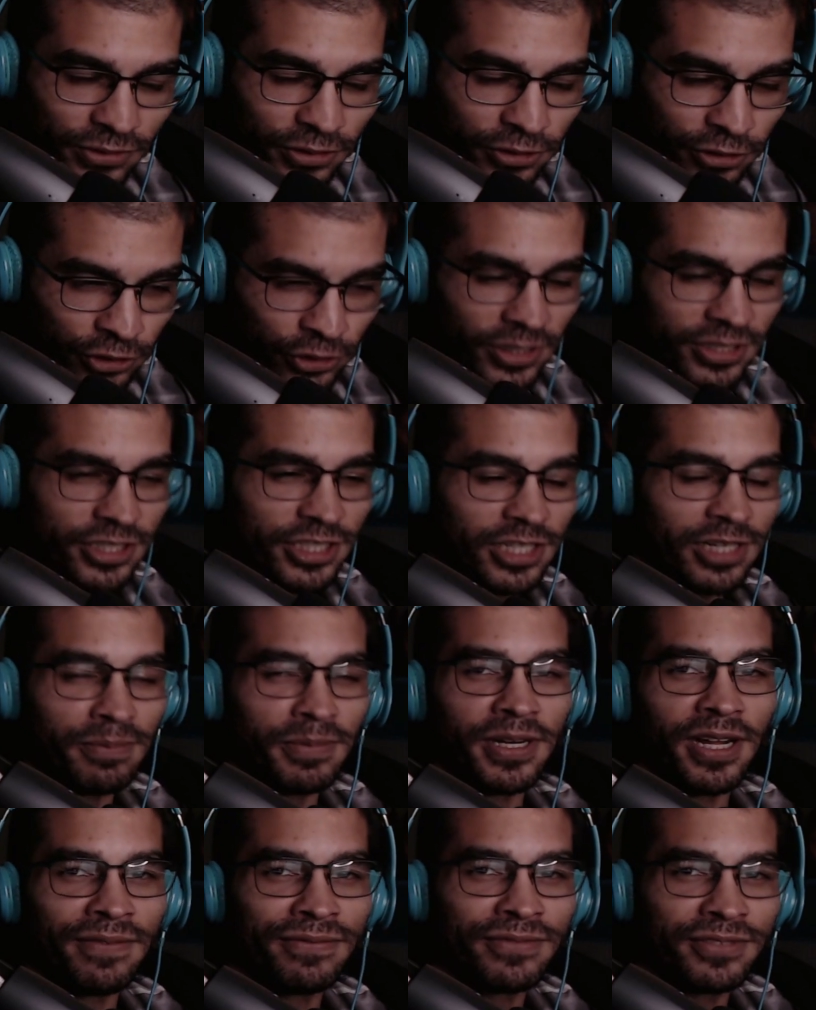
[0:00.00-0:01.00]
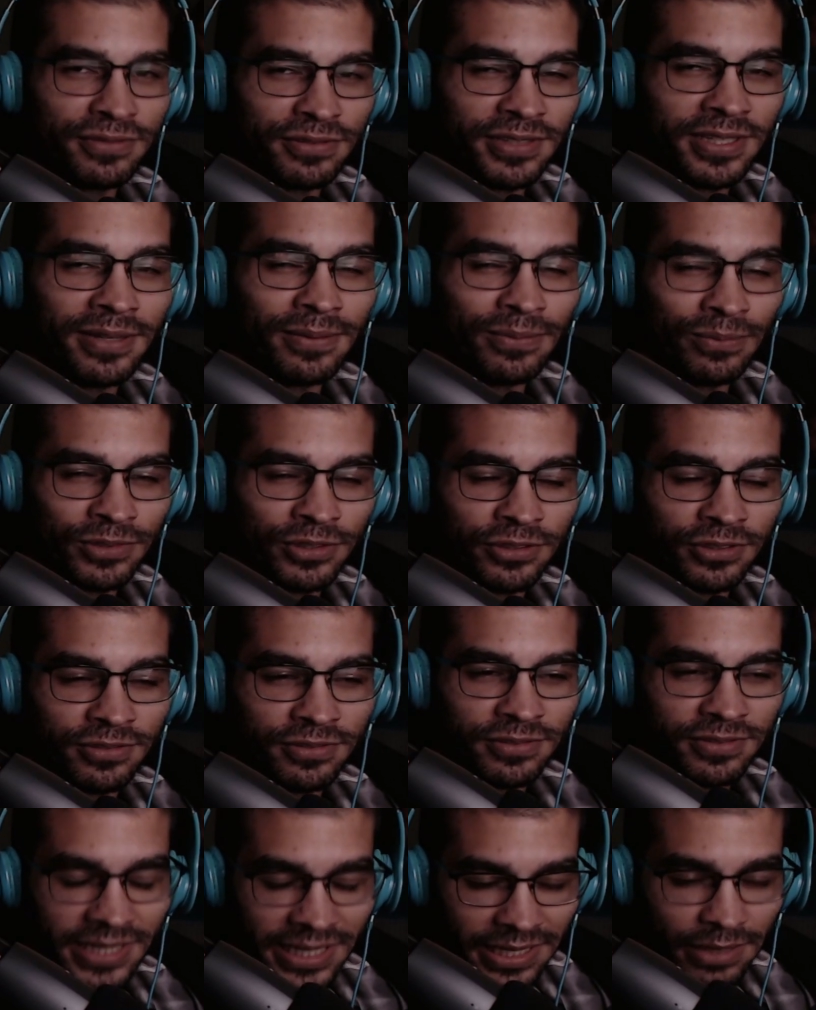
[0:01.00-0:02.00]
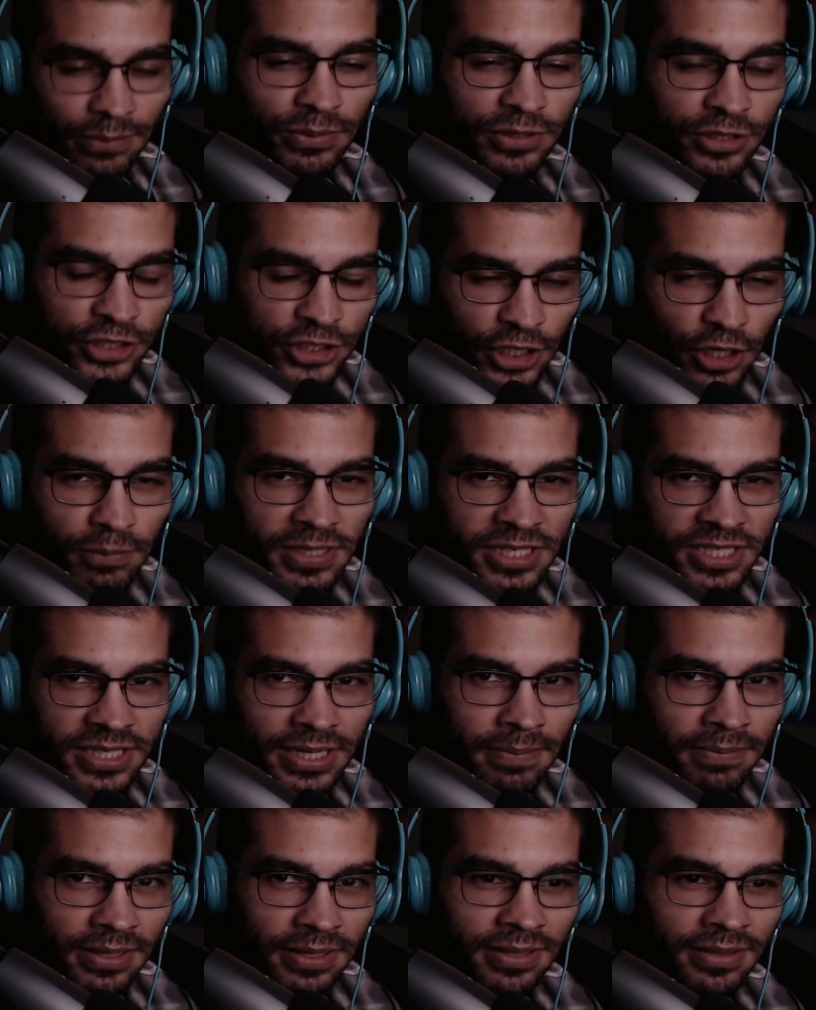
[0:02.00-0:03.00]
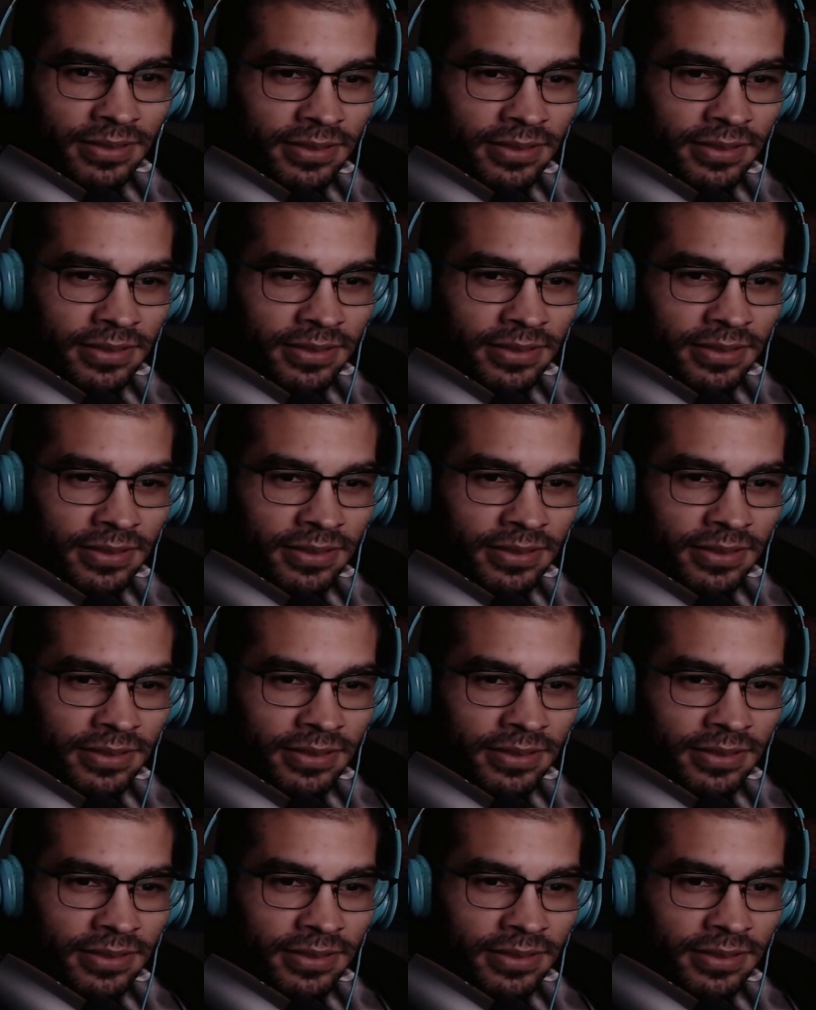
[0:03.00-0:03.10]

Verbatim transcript: Trusted him enough that he would show me something